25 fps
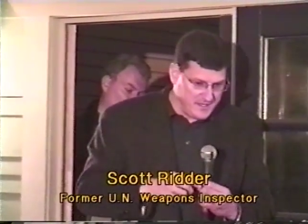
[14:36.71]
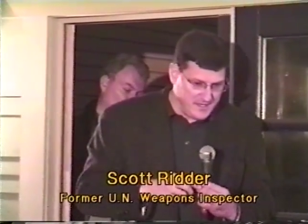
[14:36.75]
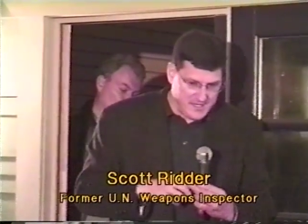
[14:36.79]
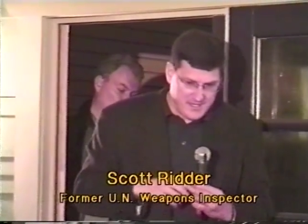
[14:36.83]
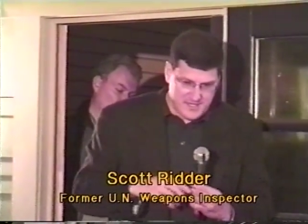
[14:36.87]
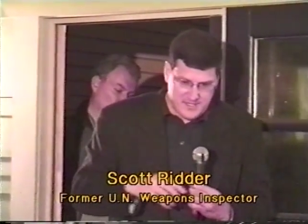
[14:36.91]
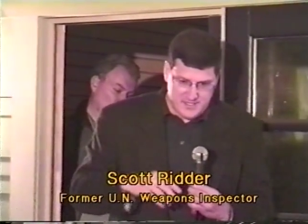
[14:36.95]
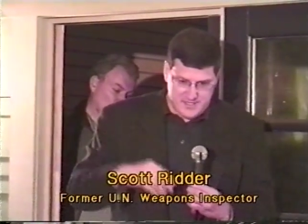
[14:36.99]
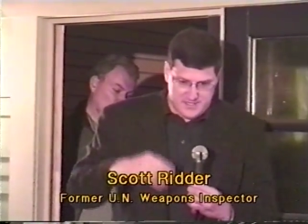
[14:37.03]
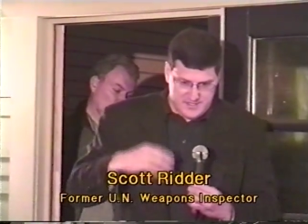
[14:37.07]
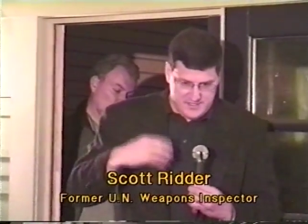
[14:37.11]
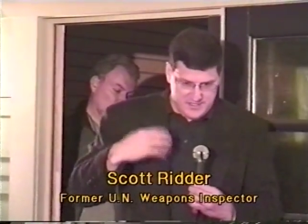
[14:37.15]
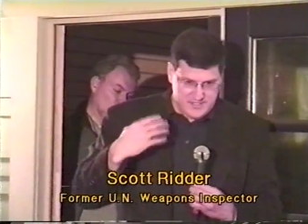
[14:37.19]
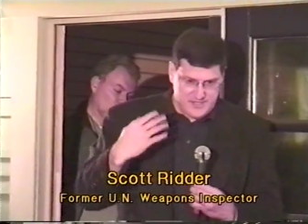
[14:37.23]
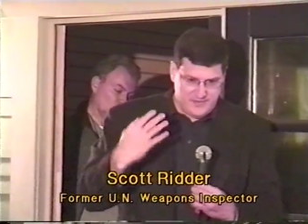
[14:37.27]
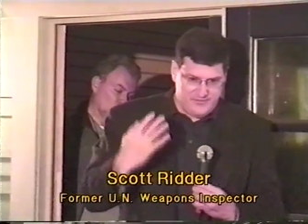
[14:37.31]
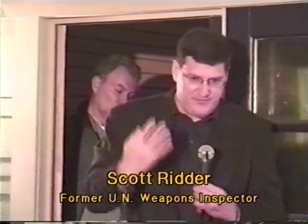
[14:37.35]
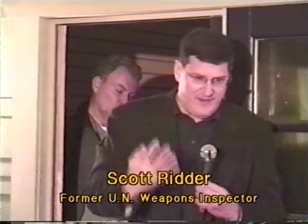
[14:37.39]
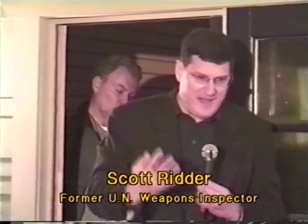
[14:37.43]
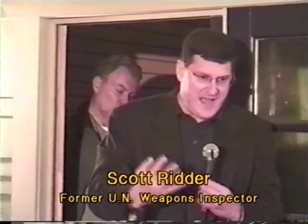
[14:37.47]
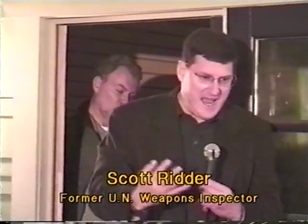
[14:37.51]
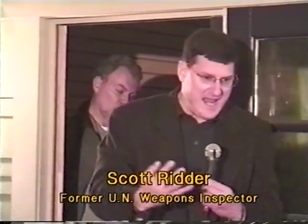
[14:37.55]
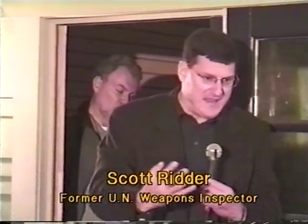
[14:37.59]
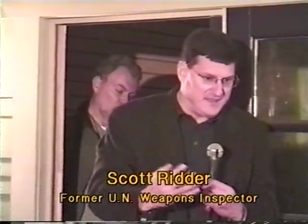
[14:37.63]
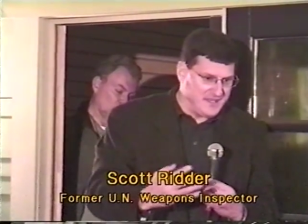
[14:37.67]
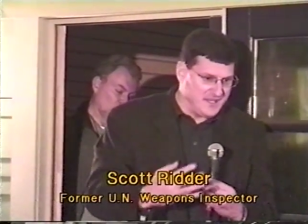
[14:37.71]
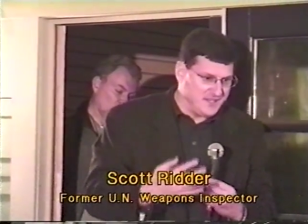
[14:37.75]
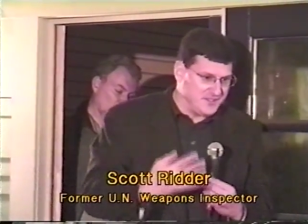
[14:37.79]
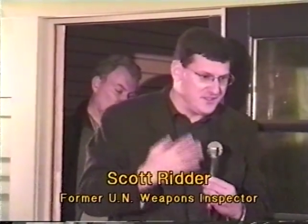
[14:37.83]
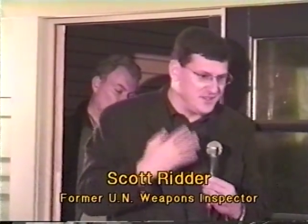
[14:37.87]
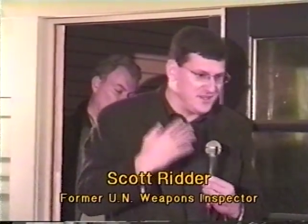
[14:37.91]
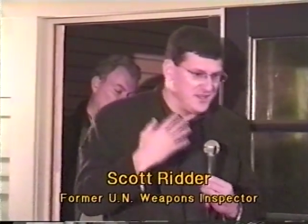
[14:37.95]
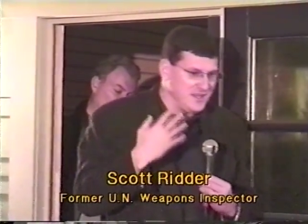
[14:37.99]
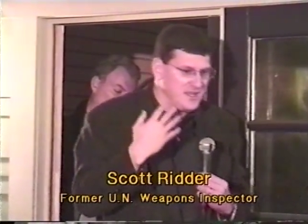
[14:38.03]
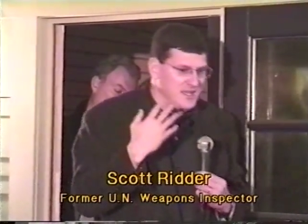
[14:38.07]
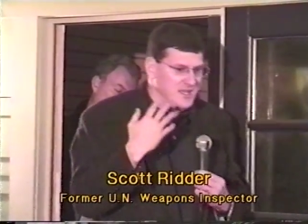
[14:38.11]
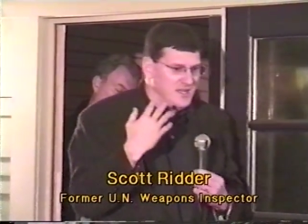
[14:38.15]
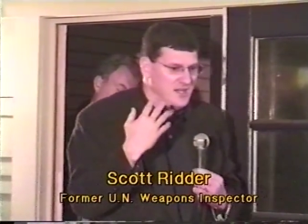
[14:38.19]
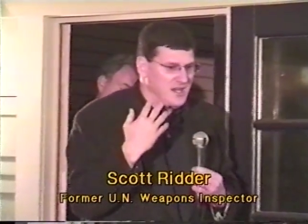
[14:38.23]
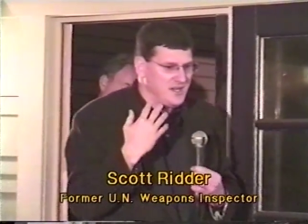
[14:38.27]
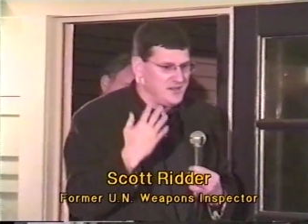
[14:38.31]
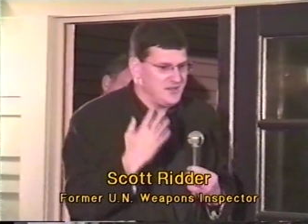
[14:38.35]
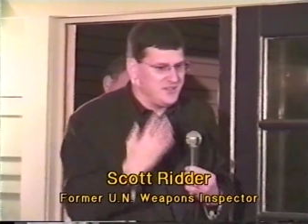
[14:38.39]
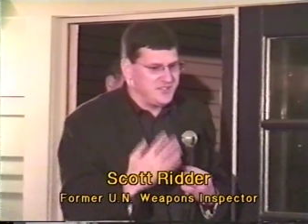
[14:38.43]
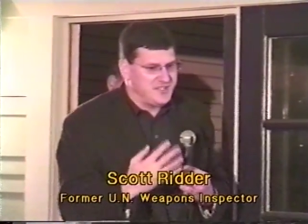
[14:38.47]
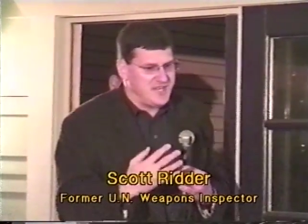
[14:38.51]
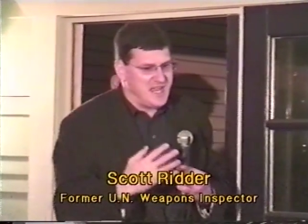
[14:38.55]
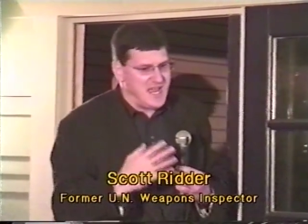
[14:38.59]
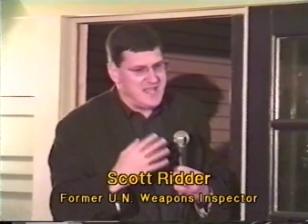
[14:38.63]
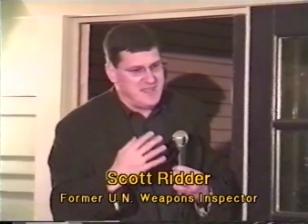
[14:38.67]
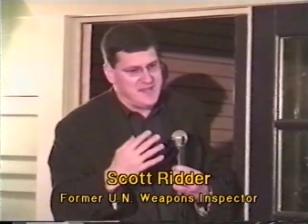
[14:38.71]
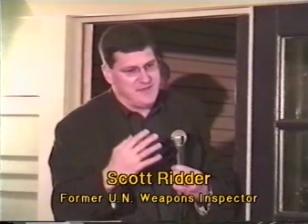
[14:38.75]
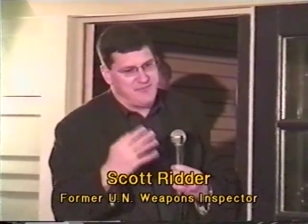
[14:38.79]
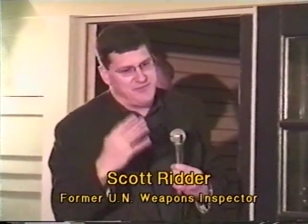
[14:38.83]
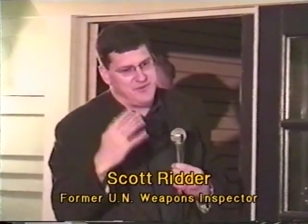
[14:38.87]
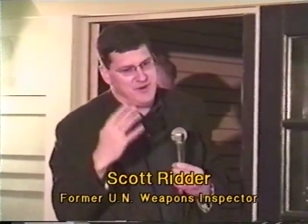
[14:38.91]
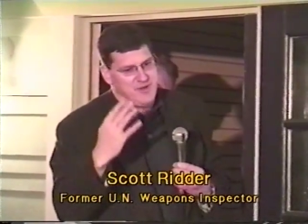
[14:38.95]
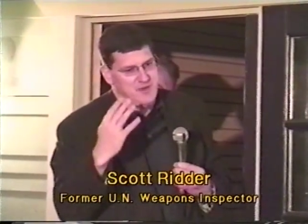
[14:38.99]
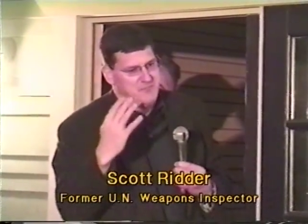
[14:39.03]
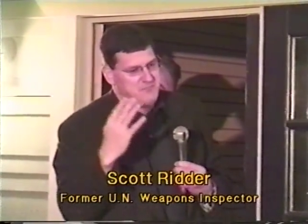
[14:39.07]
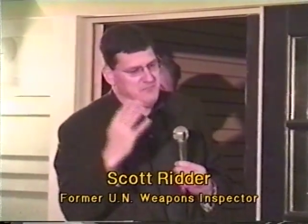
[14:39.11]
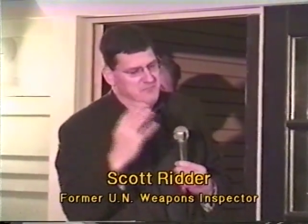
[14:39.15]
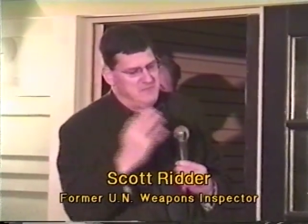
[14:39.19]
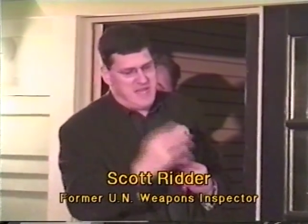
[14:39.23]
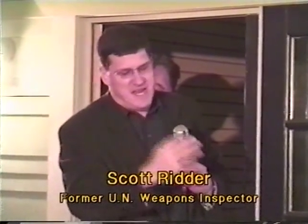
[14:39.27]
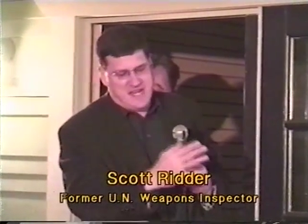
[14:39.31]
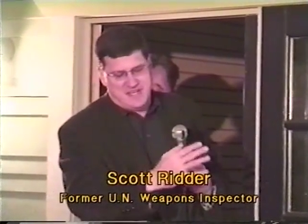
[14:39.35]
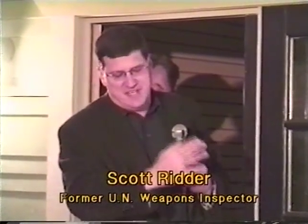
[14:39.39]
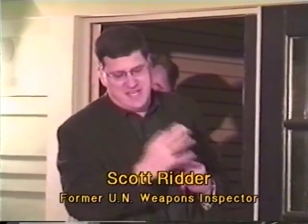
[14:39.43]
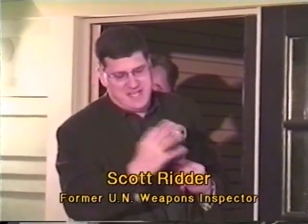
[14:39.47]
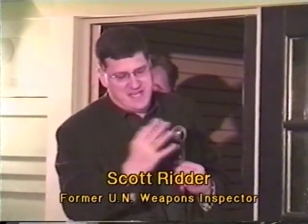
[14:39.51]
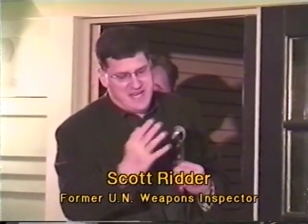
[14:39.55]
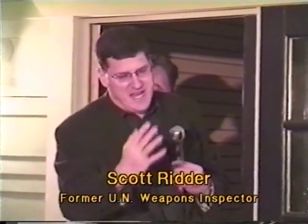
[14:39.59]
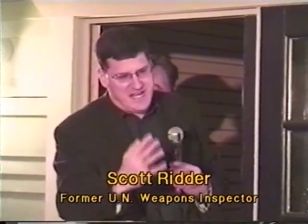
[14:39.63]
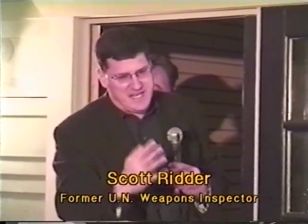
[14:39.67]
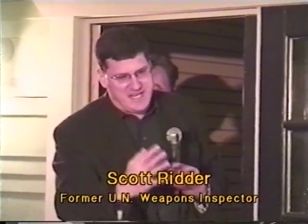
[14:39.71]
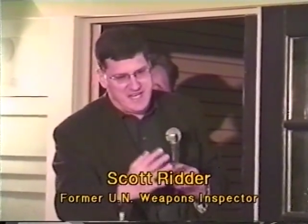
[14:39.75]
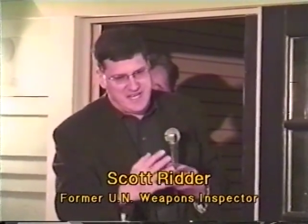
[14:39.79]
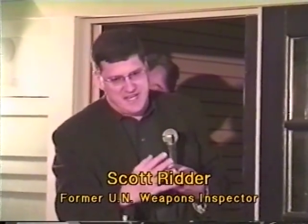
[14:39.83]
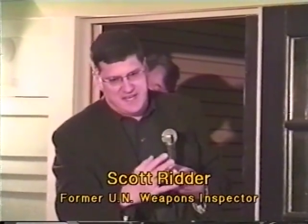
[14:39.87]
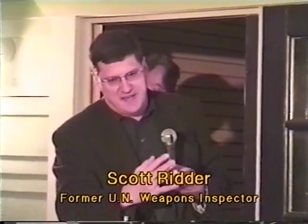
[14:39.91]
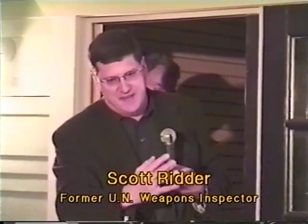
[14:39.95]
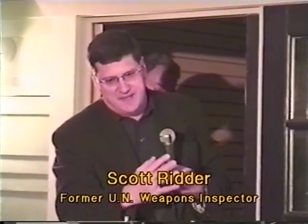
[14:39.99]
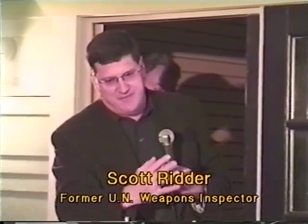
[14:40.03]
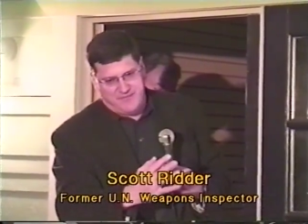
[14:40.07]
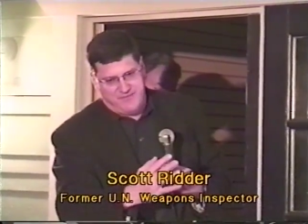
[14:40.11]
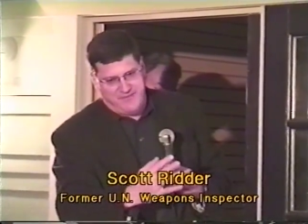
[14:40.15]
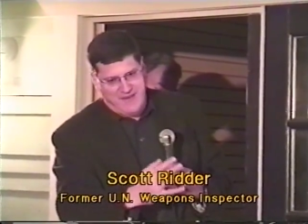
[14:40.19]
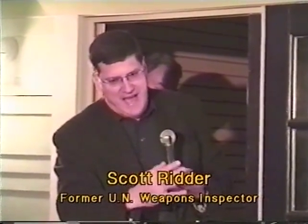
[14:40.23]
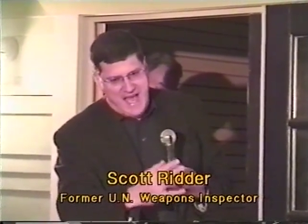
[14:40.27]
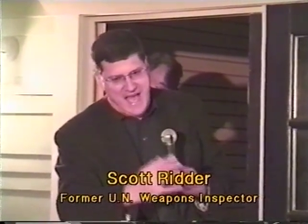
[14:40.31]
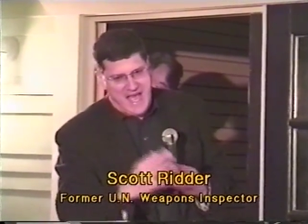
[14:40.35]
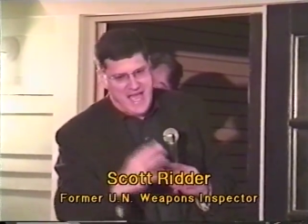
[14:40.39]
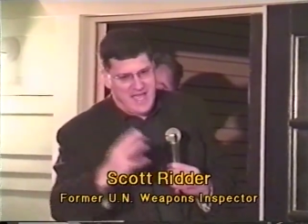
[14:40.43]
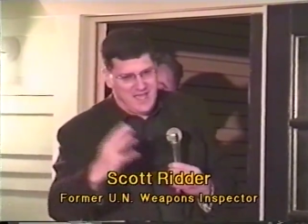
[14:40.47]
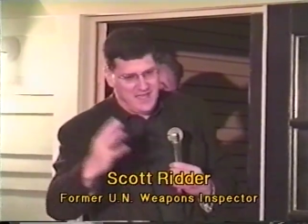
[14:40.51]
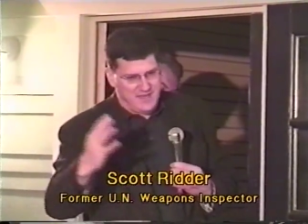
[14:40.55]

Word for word: and to define this. Understand that from 1995,